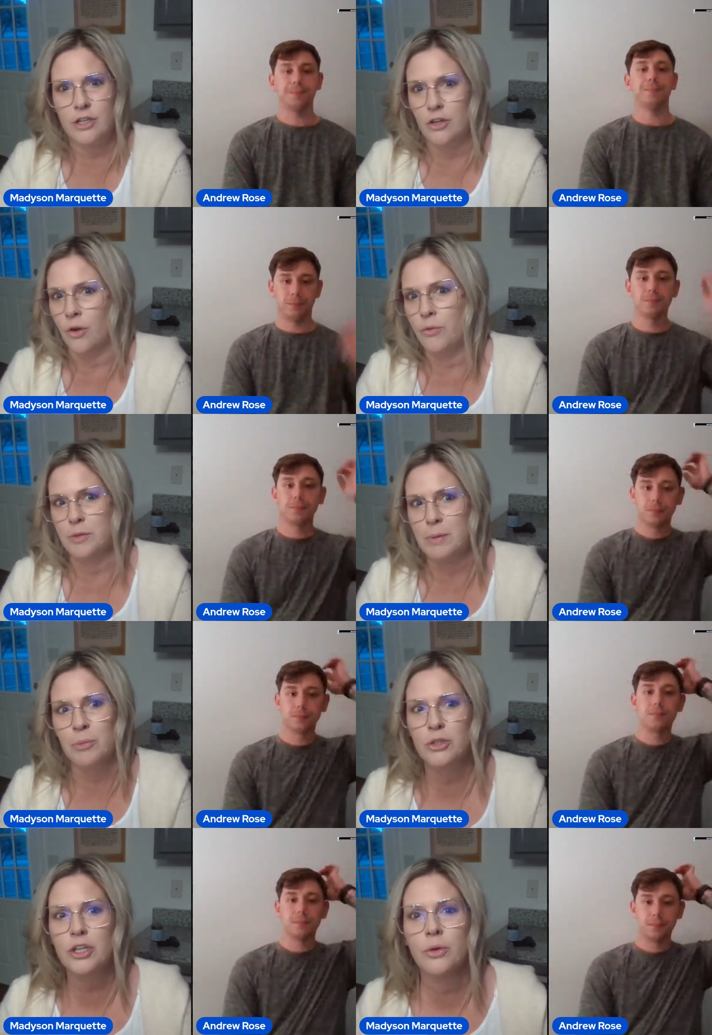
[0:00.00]
Speaker 1: an oath to people,
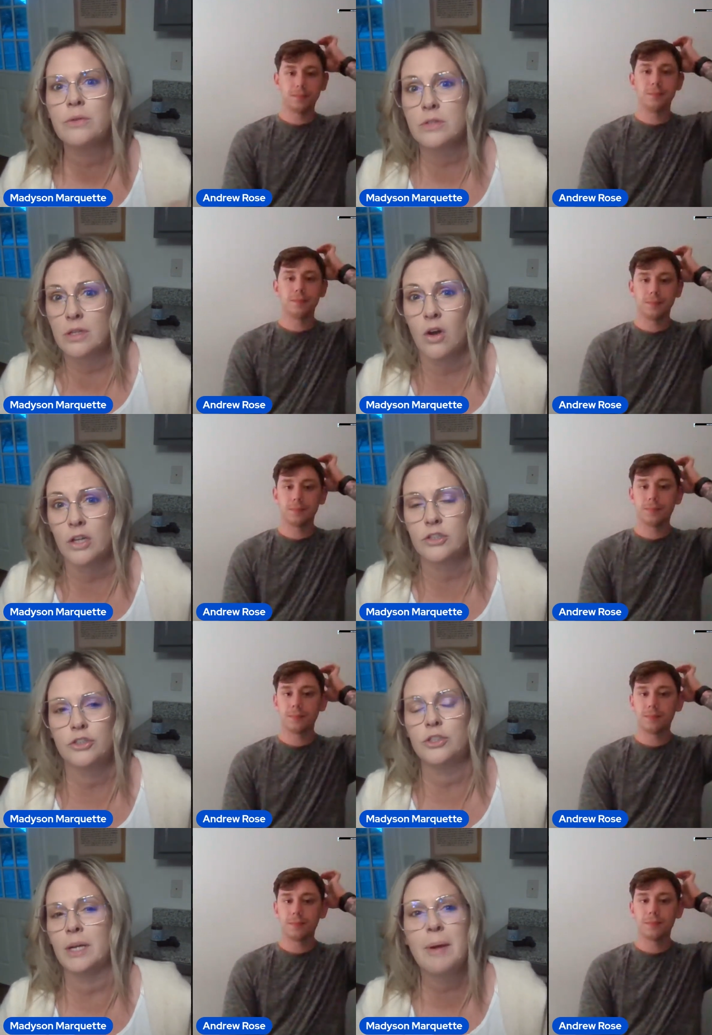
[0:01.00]
took an oath to the
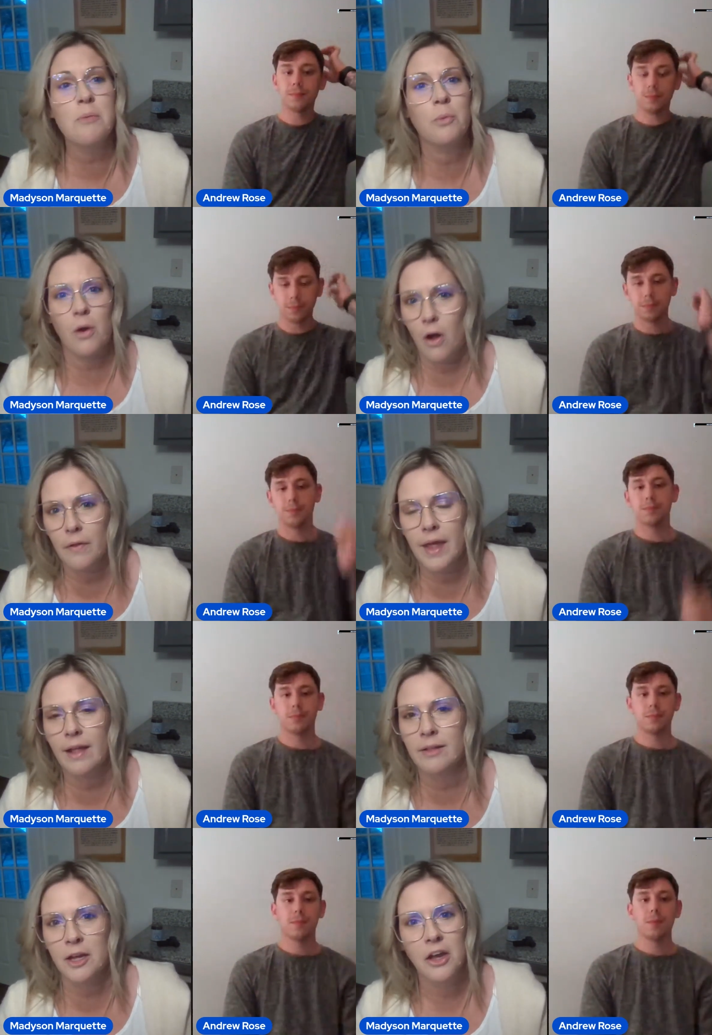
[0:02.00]
Constitution. Am I wrong on that?
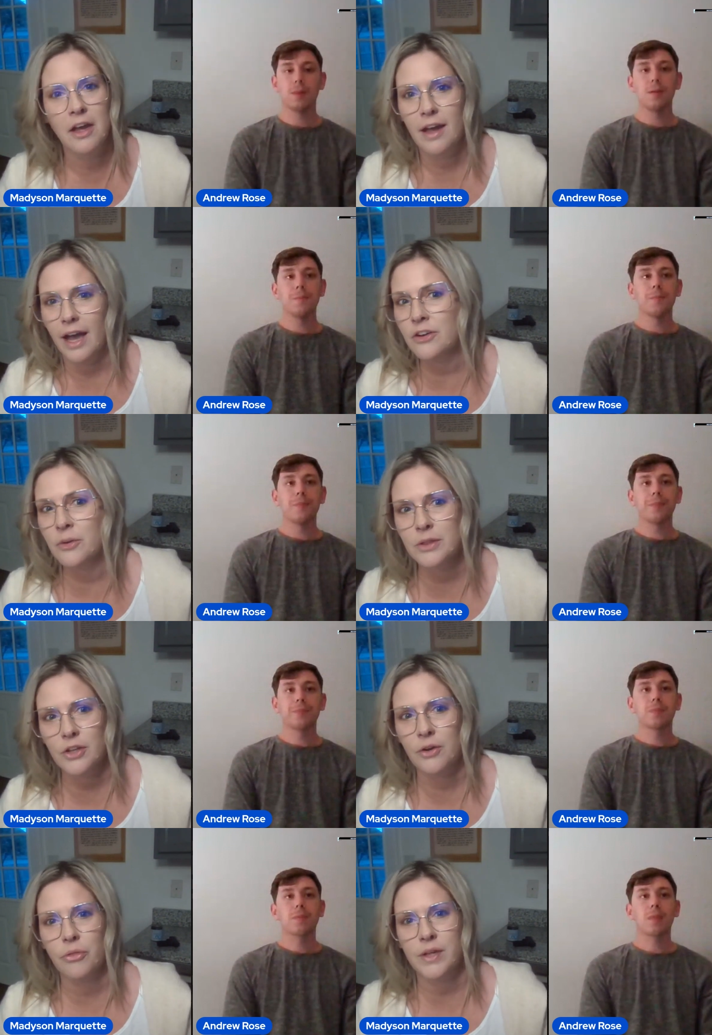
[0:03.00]
Like, I don't know what the
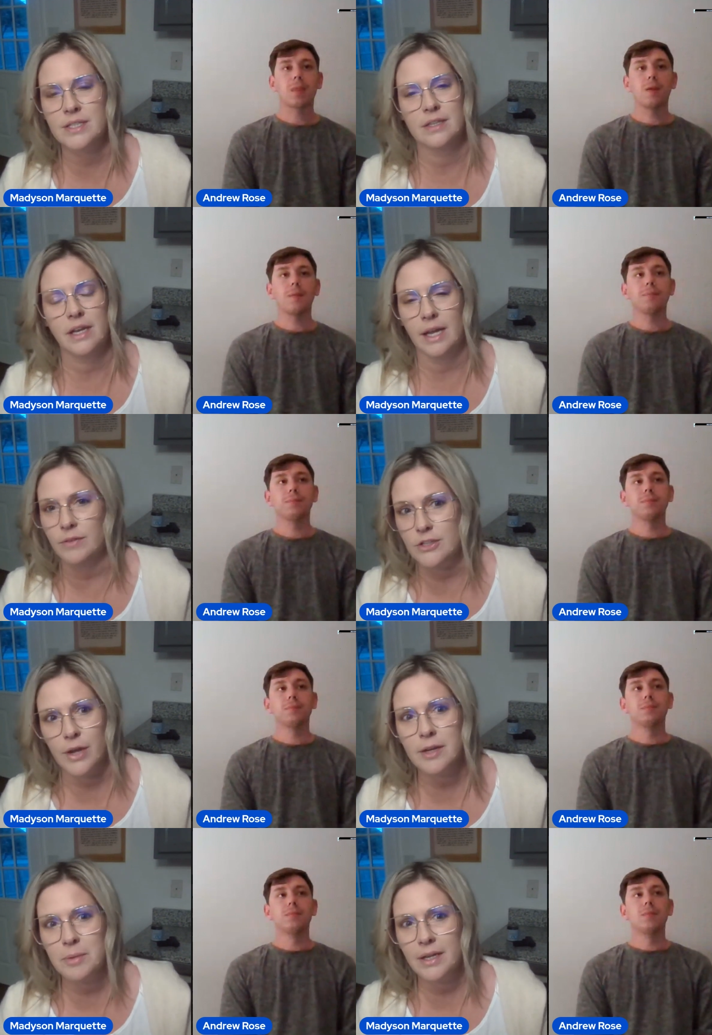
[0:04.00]
oath is in the Navy, so I
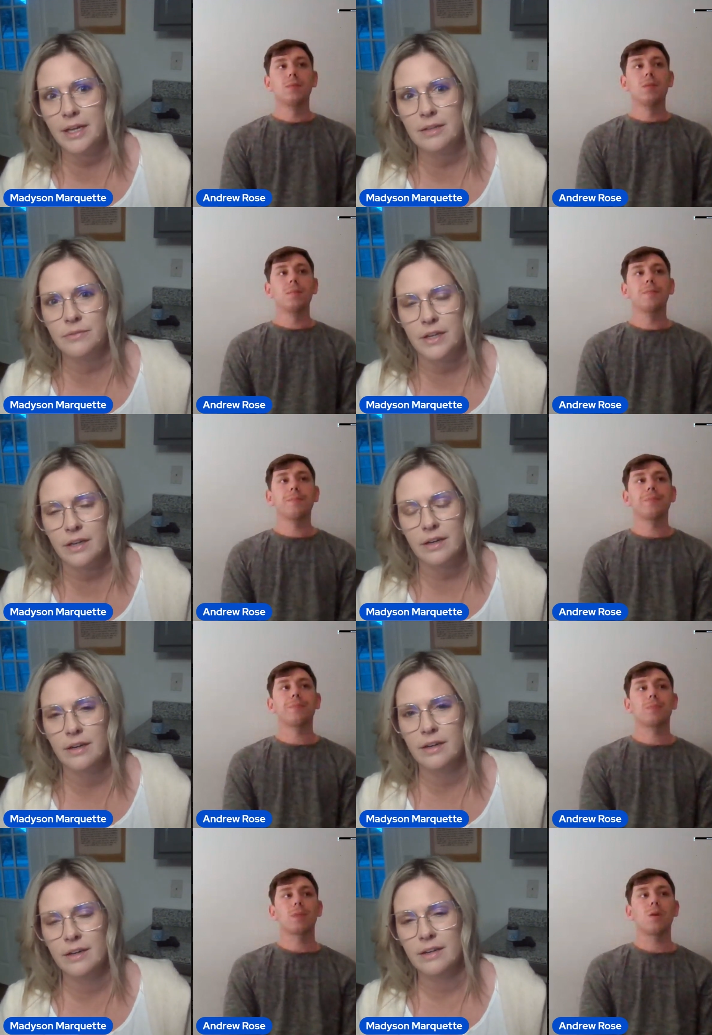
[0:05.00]
could be naive here.
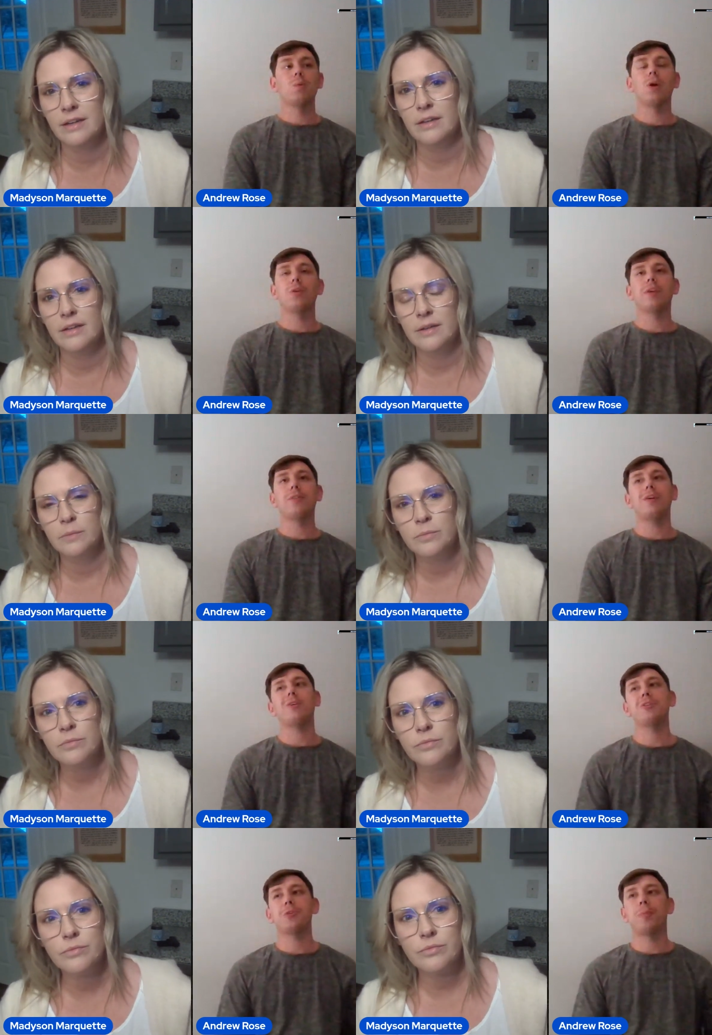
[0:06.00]
Speaker 2: Well, th- there
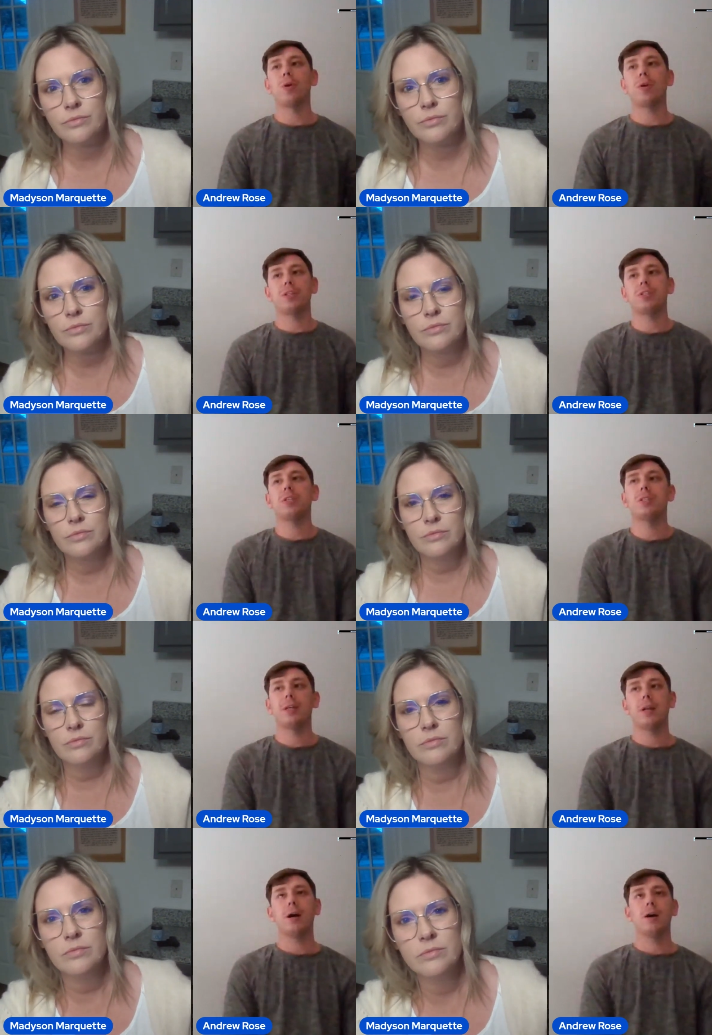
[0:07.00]
is a part that says
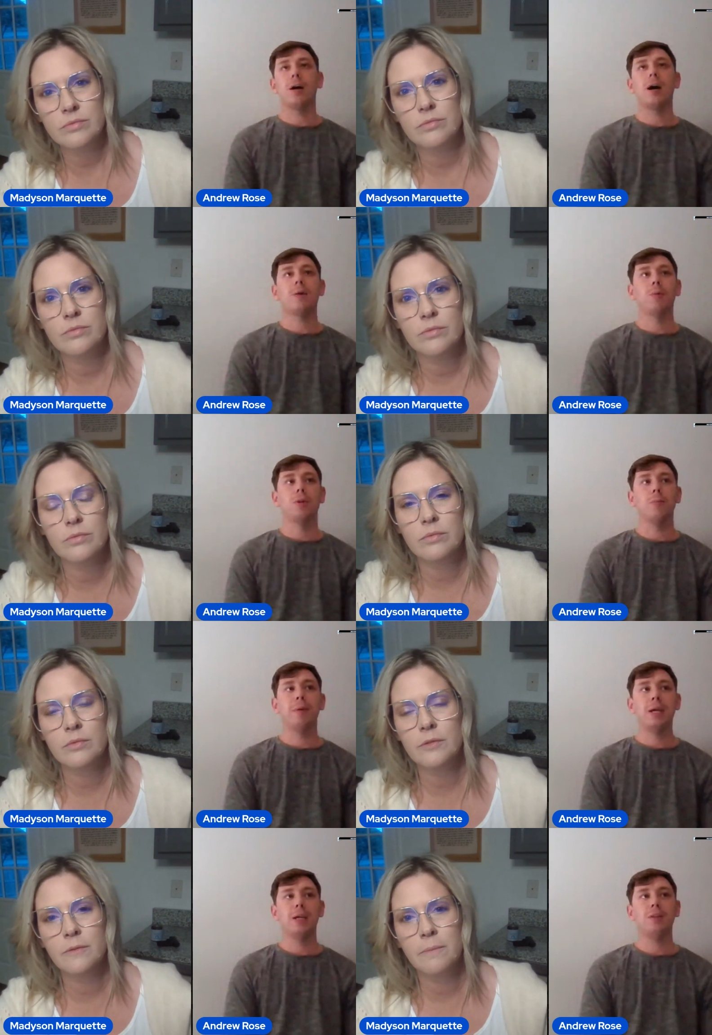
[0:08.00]
that uh, I will
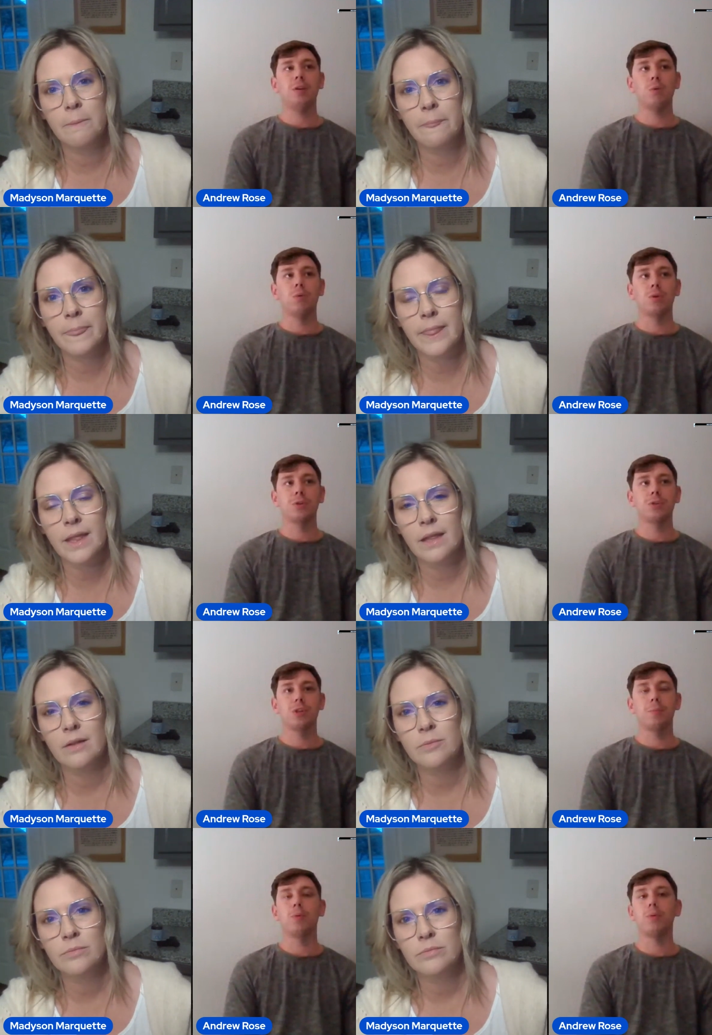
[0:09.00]
obey the orders
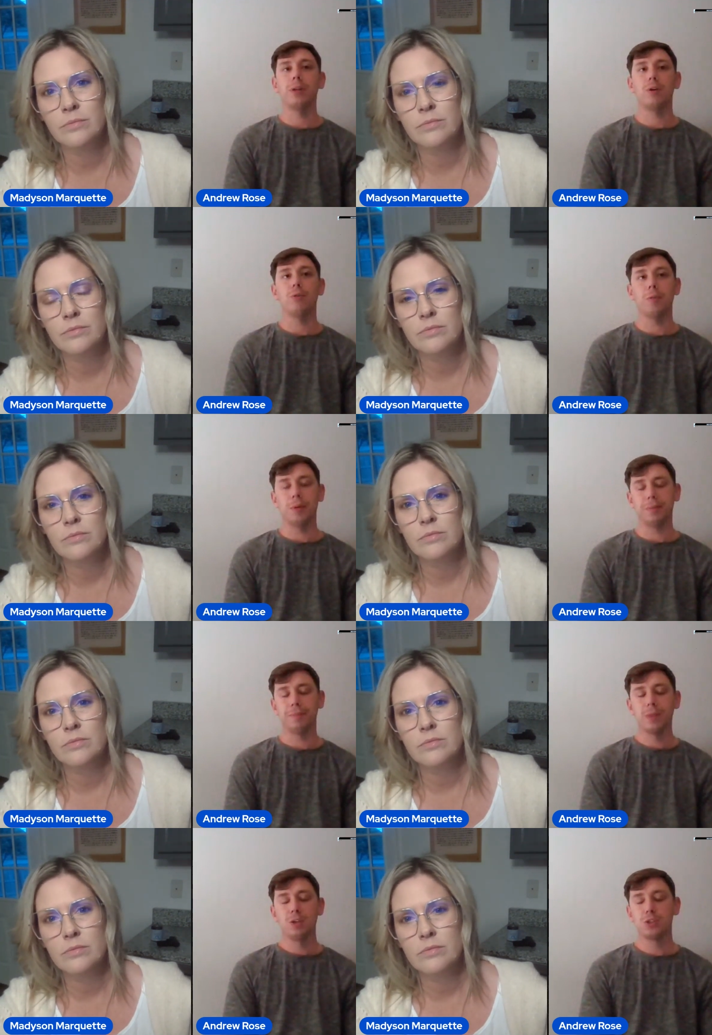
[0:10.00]
appointed over me.
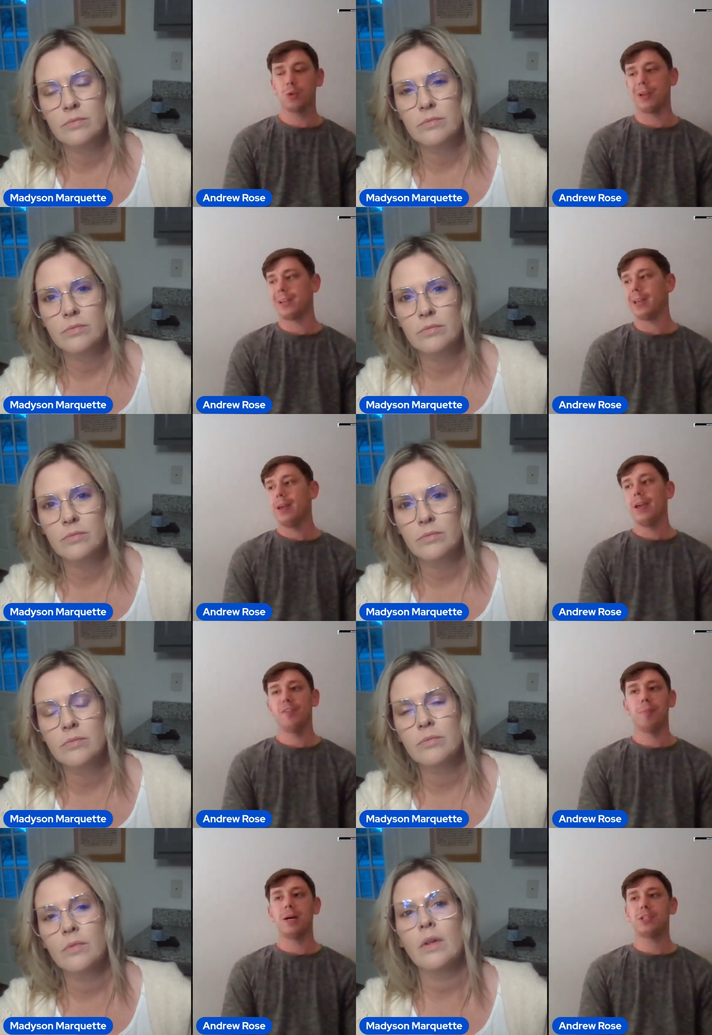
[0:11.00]
So, like, if my